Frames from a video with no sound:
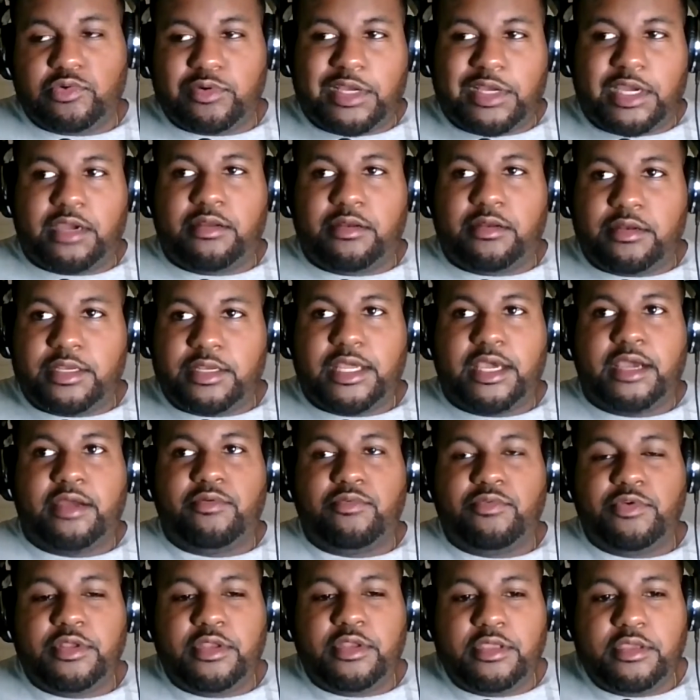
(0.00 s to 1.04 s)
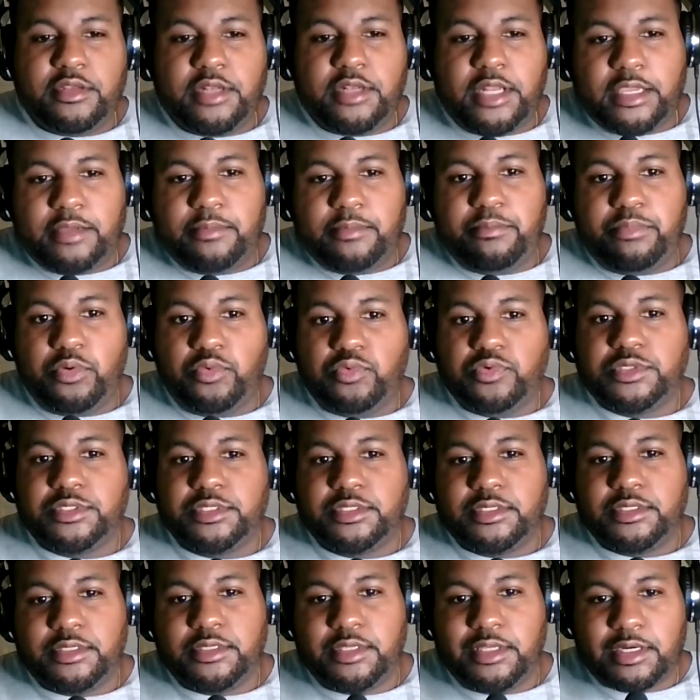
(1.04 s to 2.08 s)
that really like
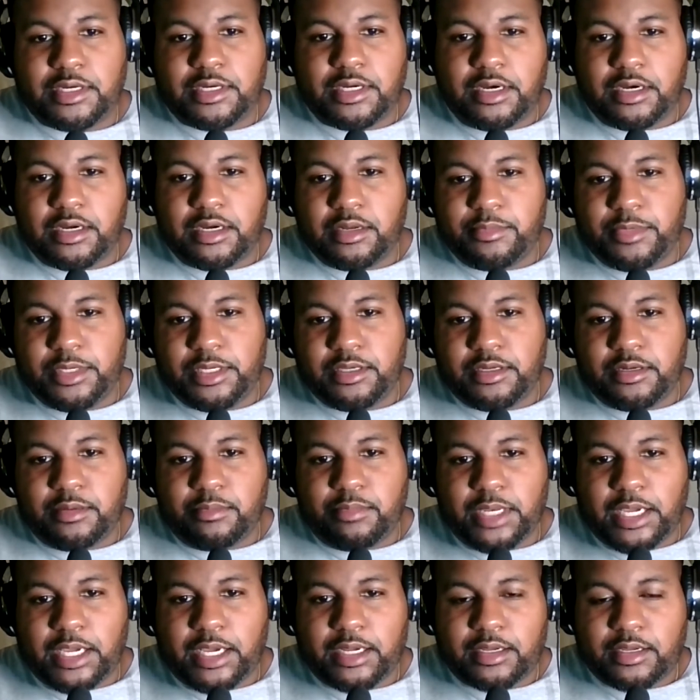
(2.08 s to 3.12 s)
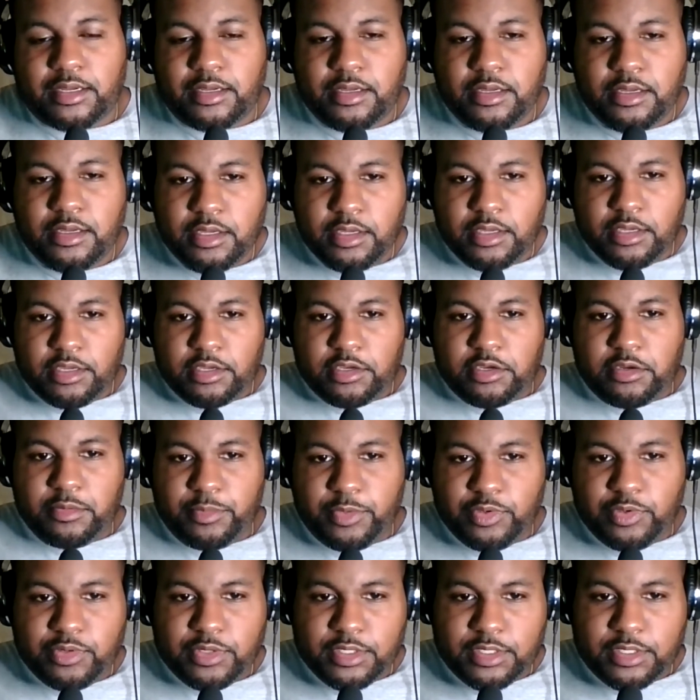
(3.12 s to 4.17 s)
boosted the economy in the black
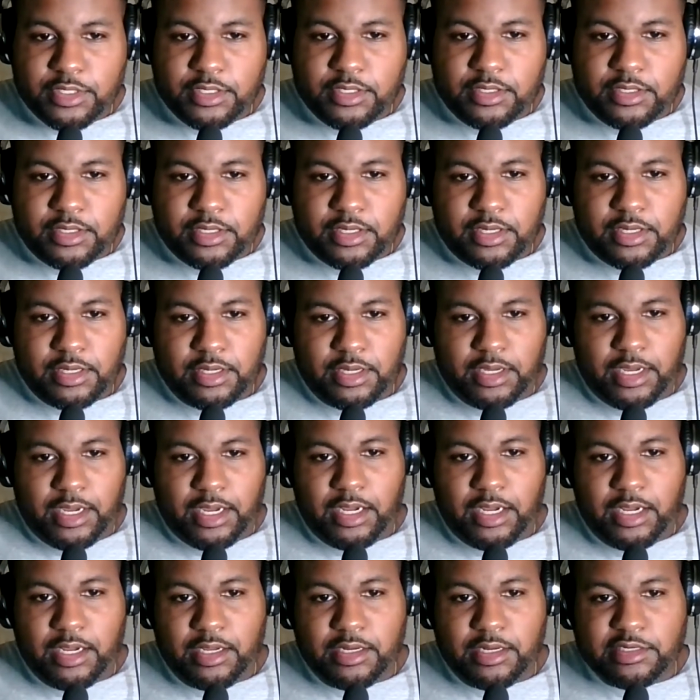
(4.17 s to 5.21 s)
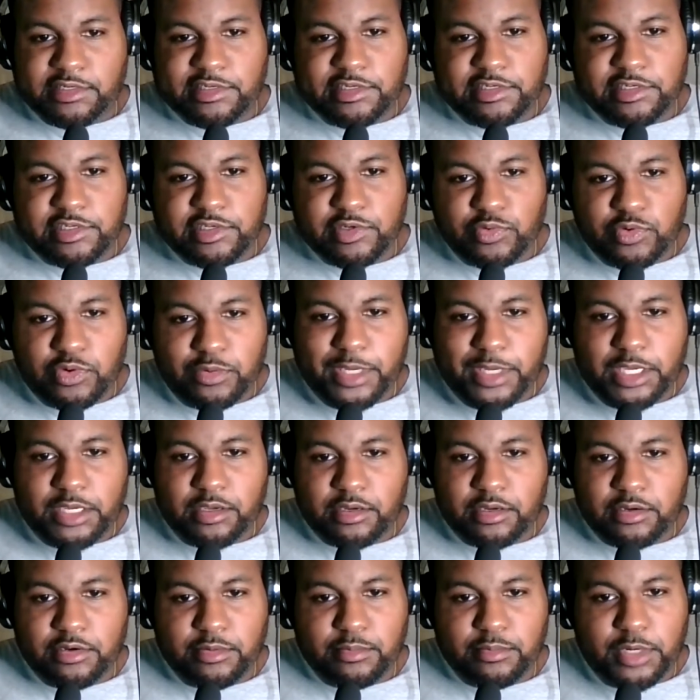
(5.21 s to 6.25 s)
community. And since they were
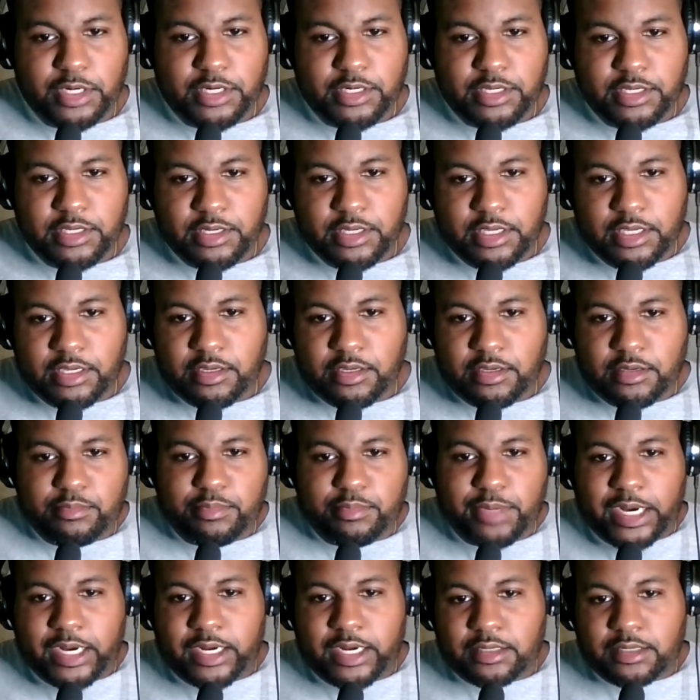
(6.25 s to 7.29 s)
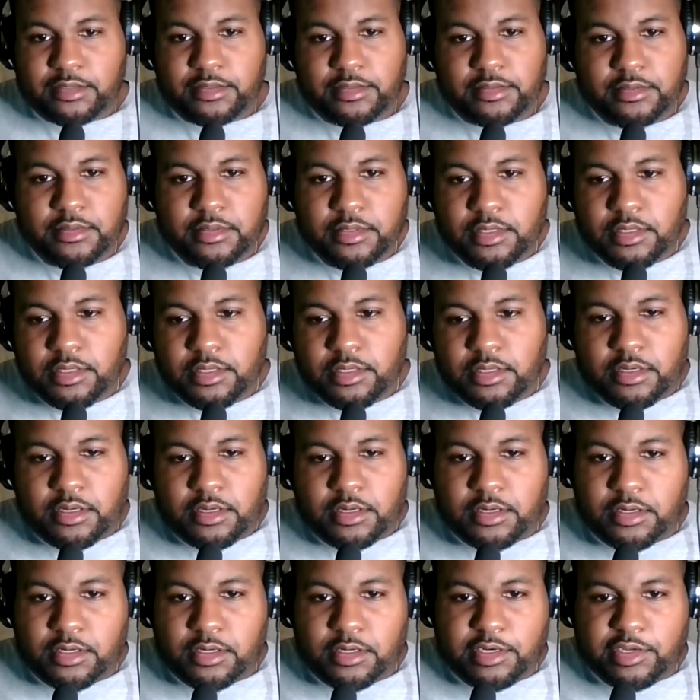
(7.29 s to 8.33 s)
making good money, they packed
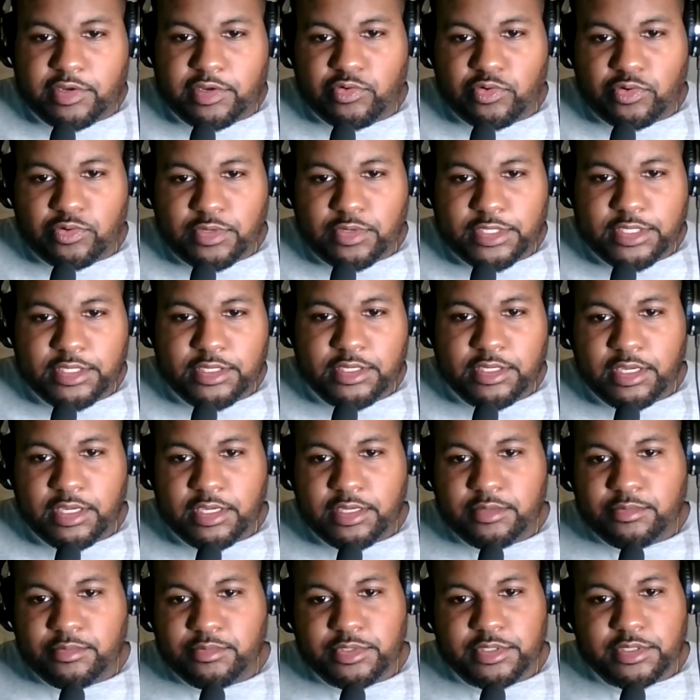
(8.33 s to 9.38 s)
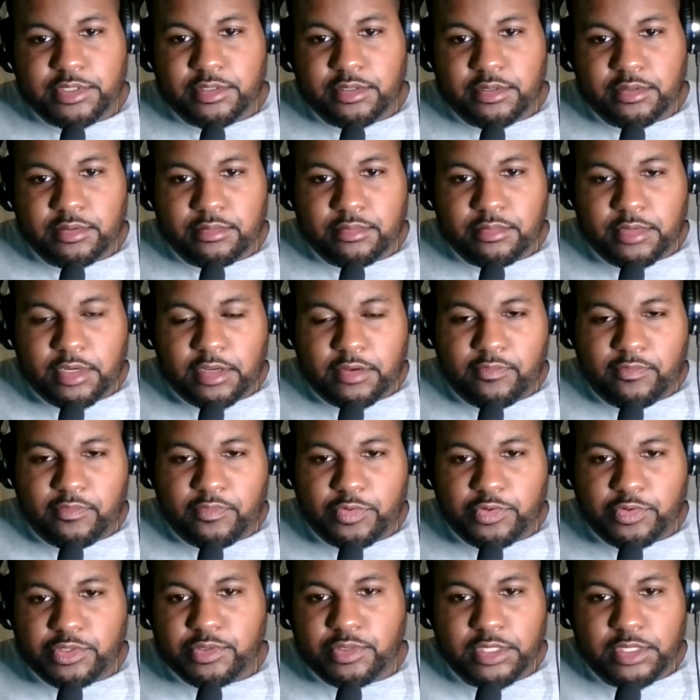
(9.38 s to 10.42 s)
Negro League games in
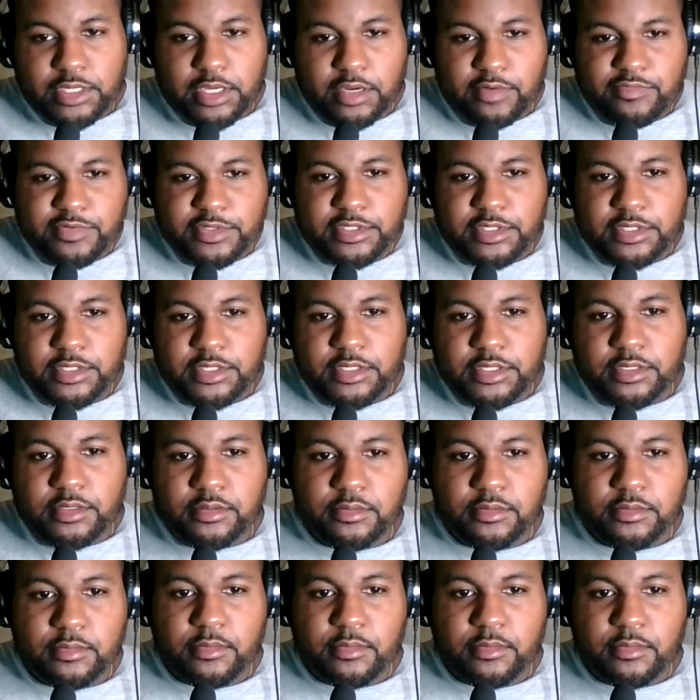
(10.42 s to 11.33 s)
virtually every city.